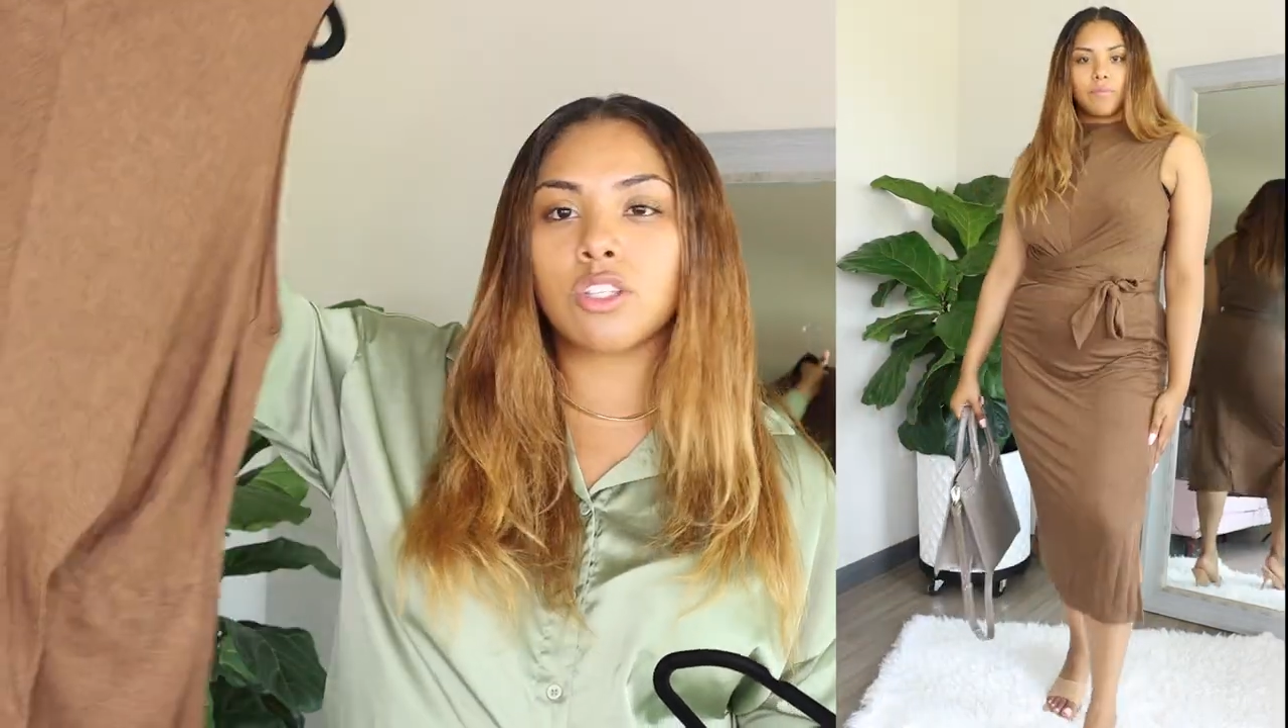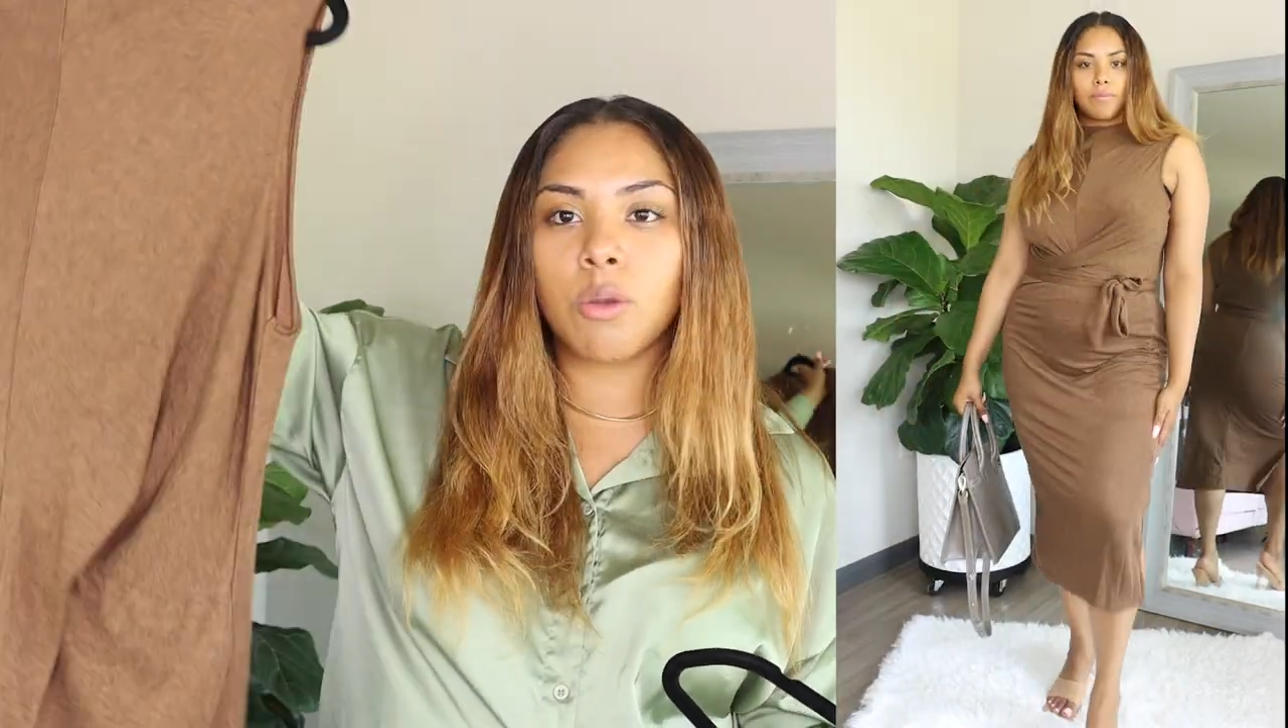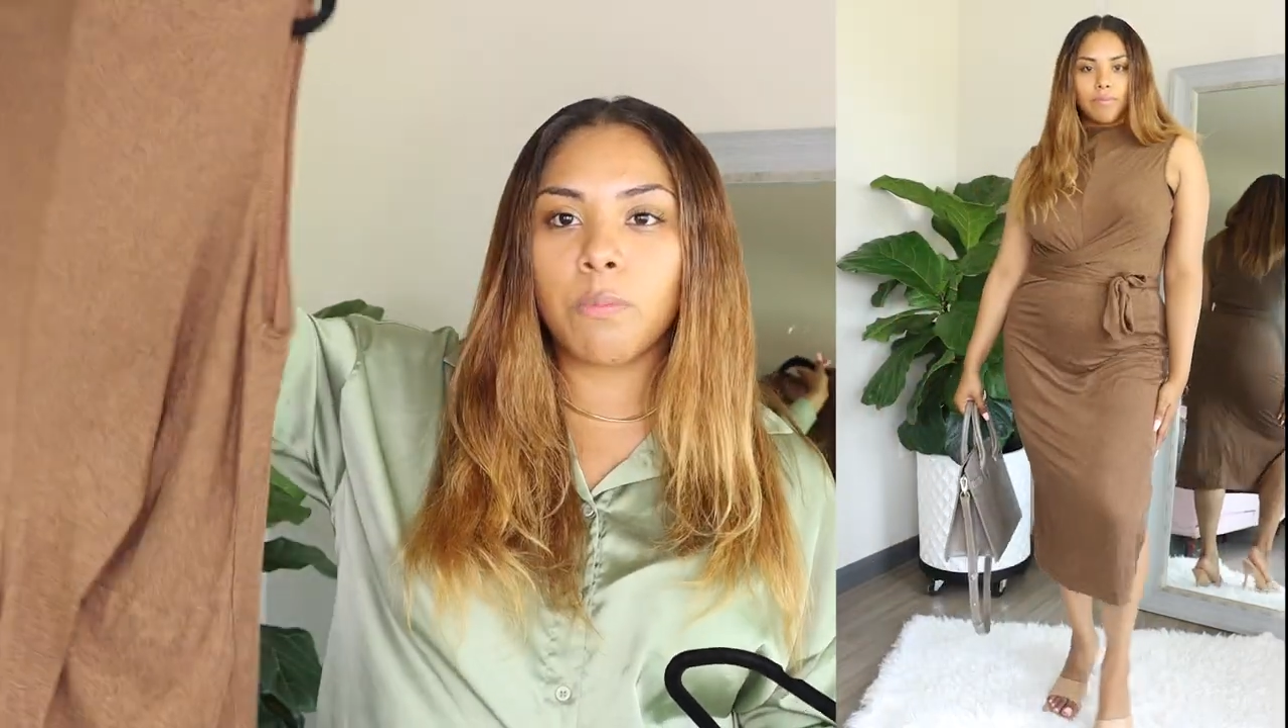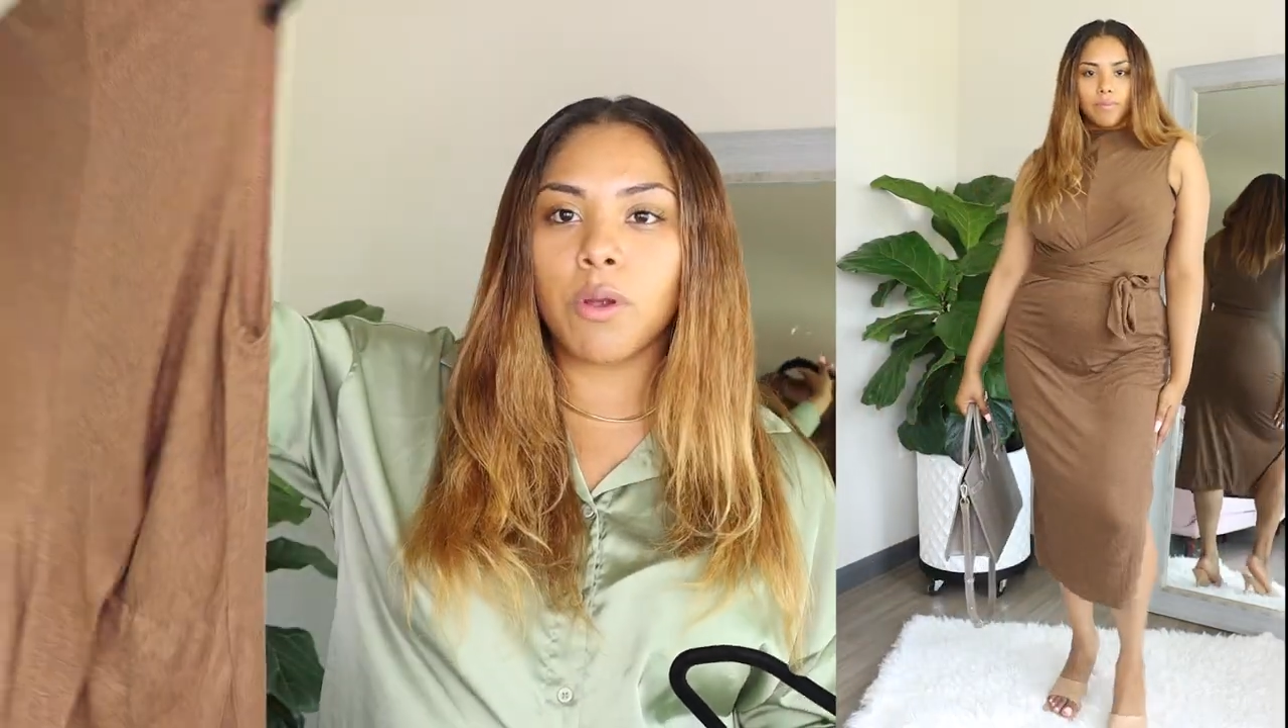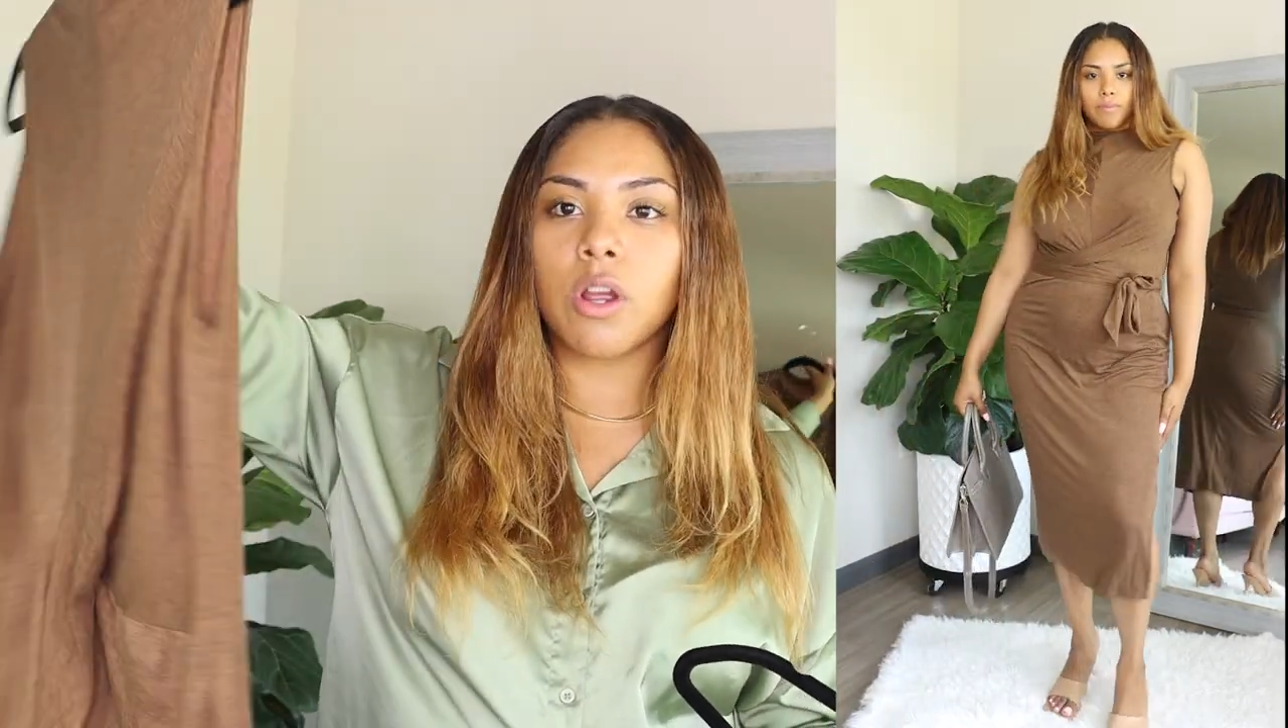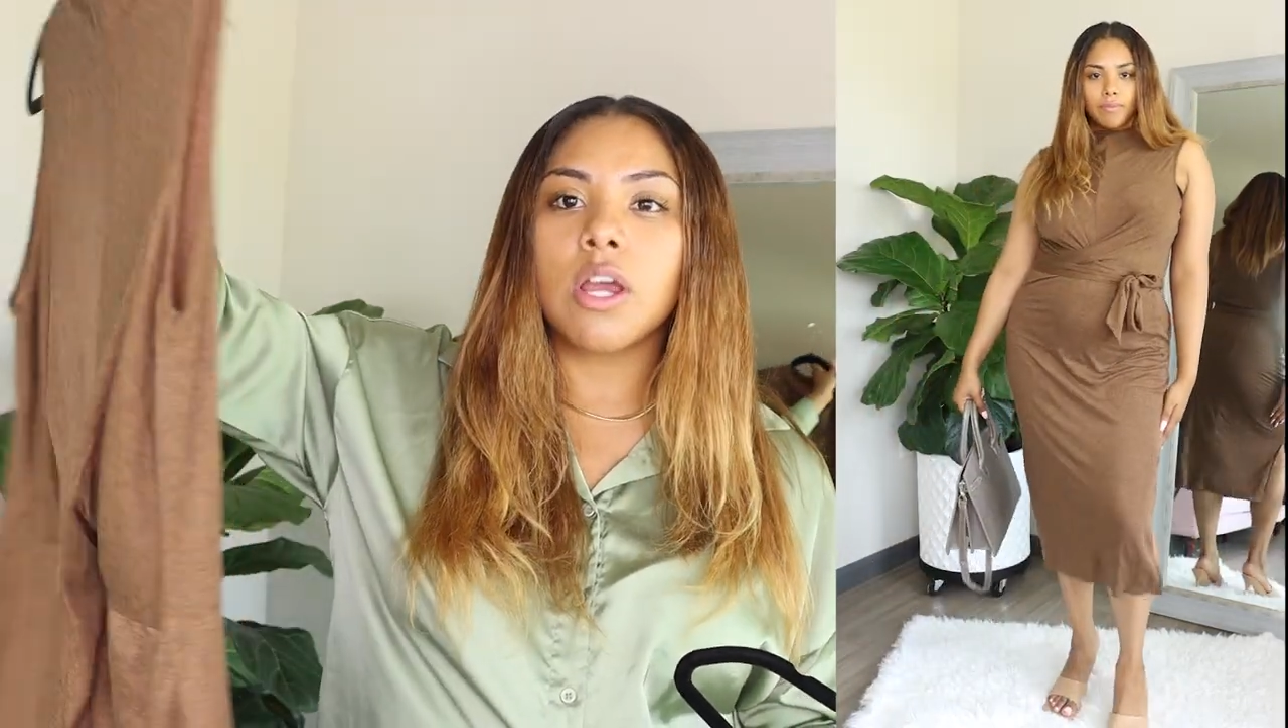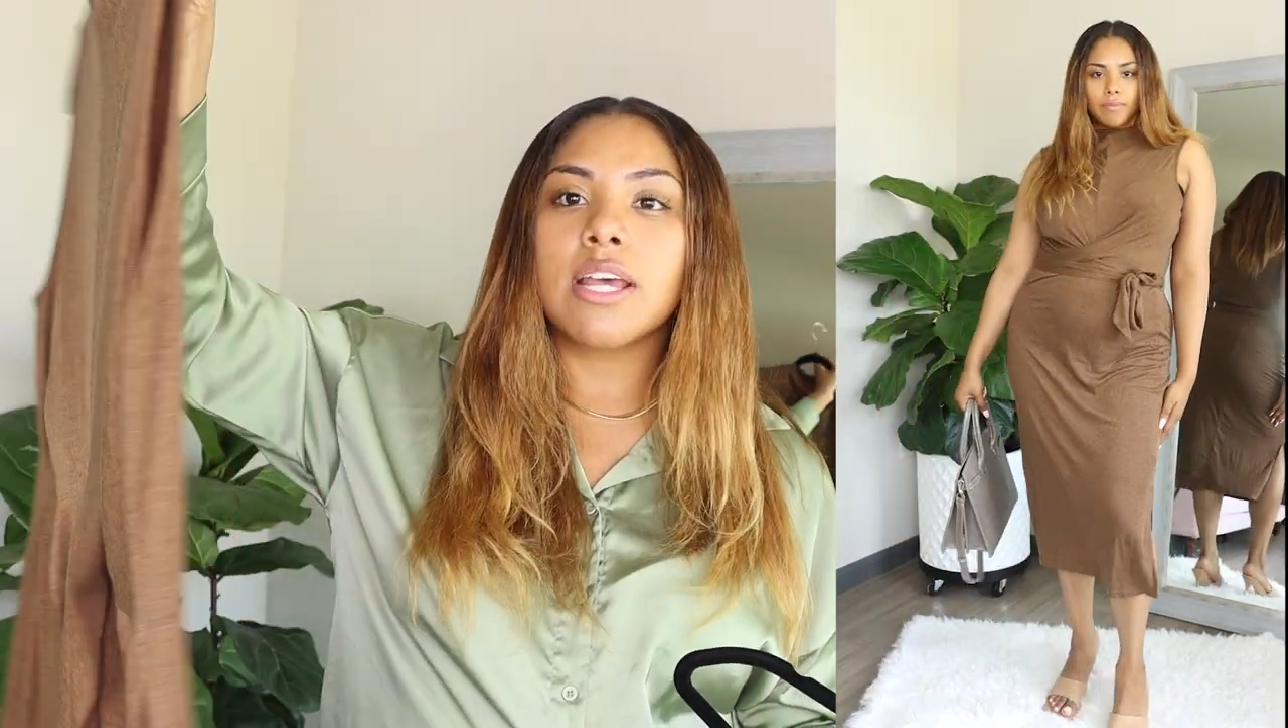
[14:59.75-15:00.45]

super